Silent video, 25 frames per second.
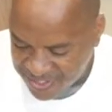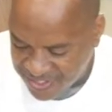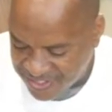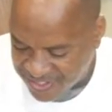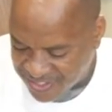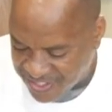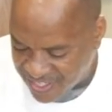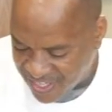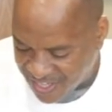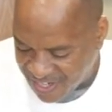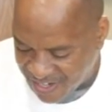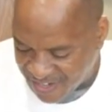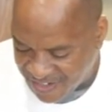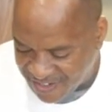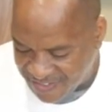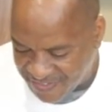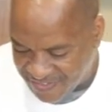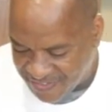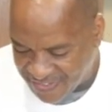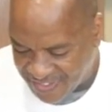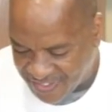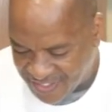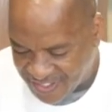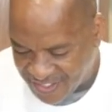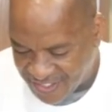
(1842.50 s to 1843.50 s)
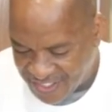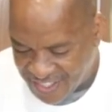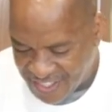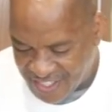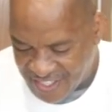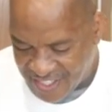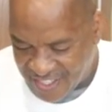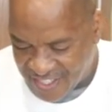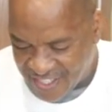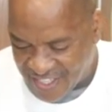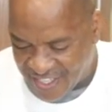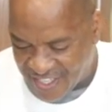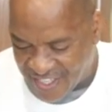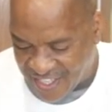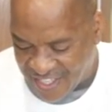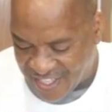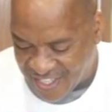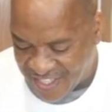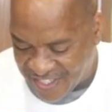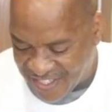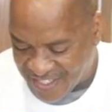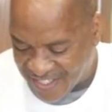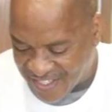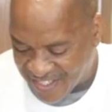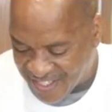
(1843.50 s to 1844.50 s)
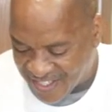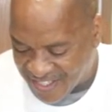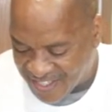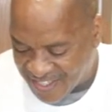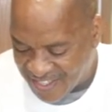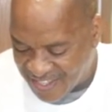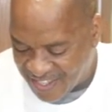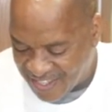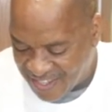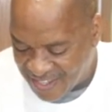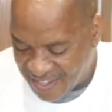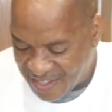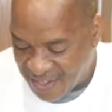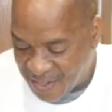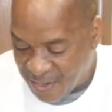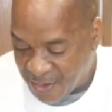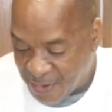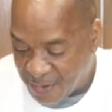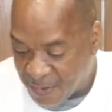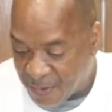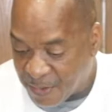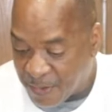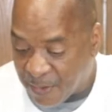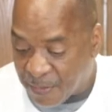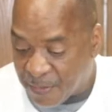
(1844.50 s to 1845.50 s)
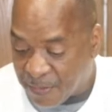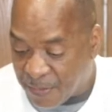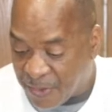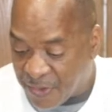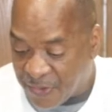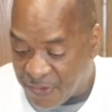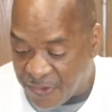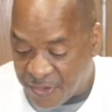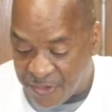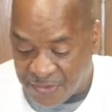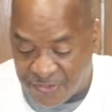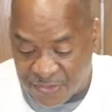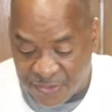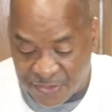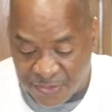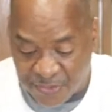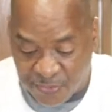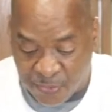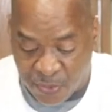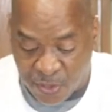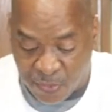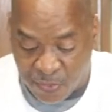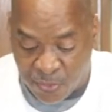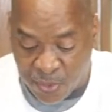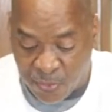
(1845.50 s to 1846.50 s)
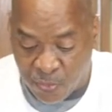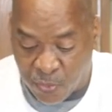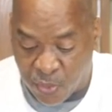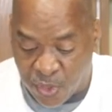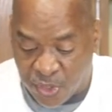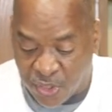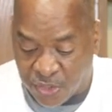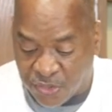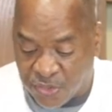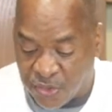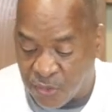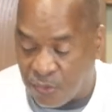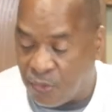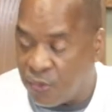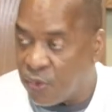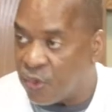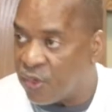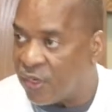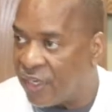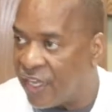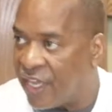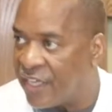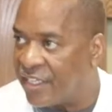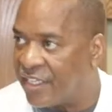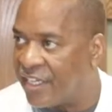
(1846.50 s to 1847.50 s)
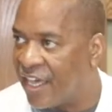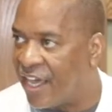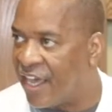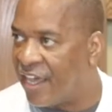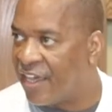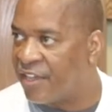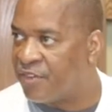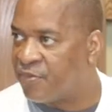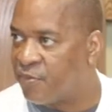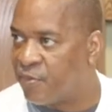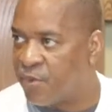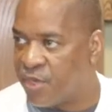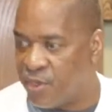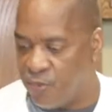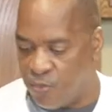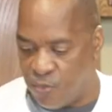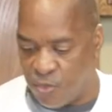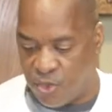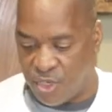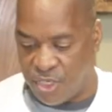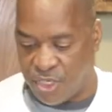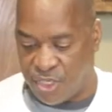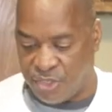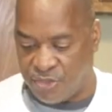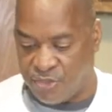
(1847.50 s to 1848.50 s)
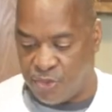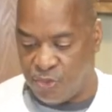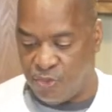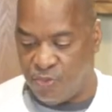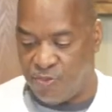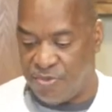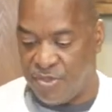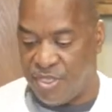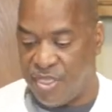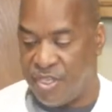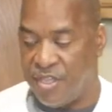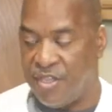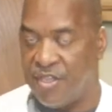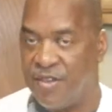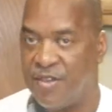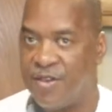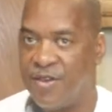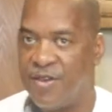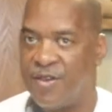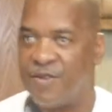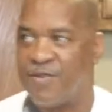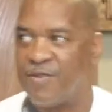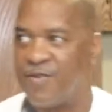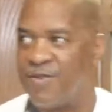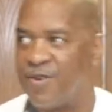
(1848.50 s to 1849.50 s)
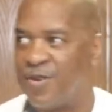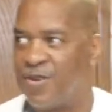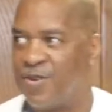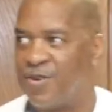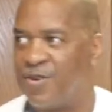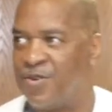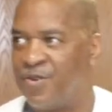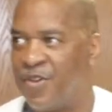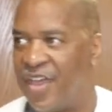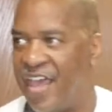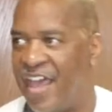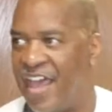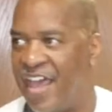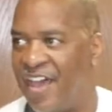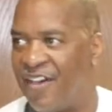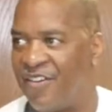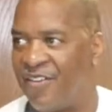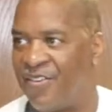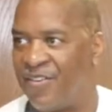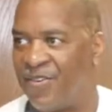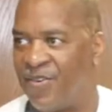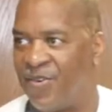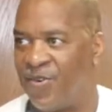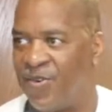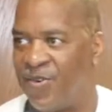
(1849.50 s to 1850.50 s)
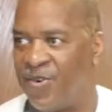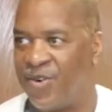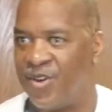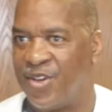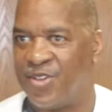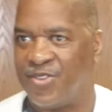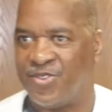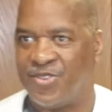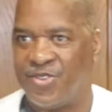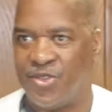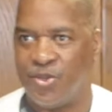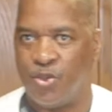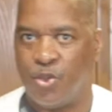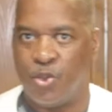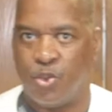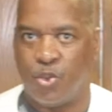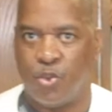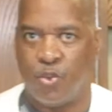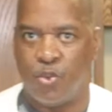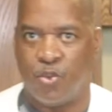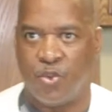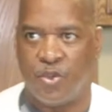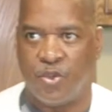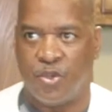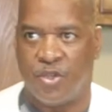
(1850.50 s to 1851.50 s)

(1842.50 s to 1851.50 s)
piece there. And but this is what we want it to look like, guys. We want it to be rolled out onto